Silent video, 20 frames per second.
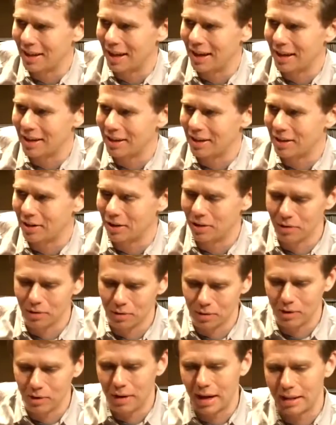like,
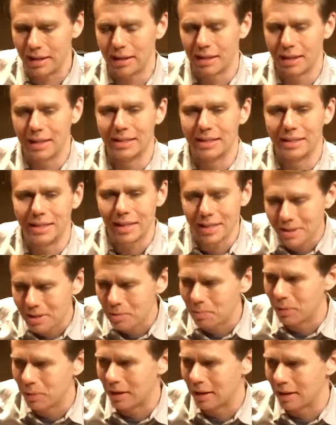you've had the
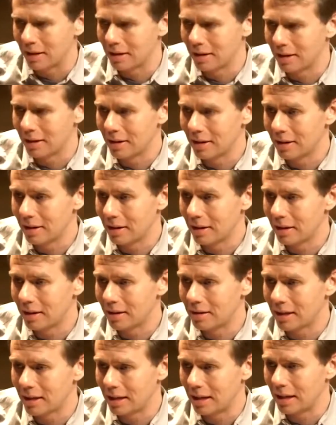discipline
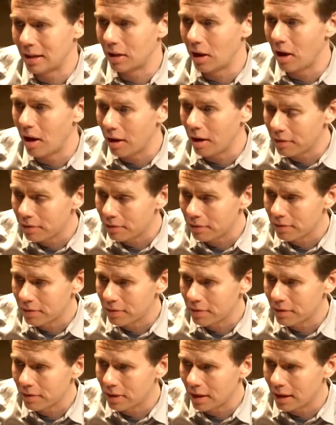to kill off
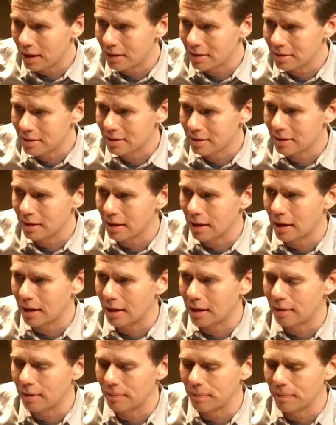things,
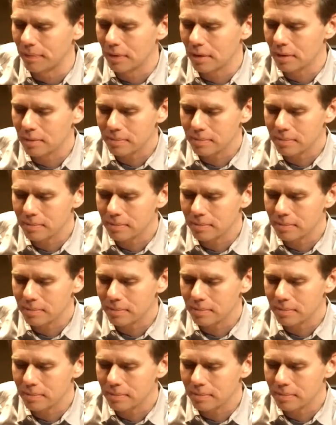in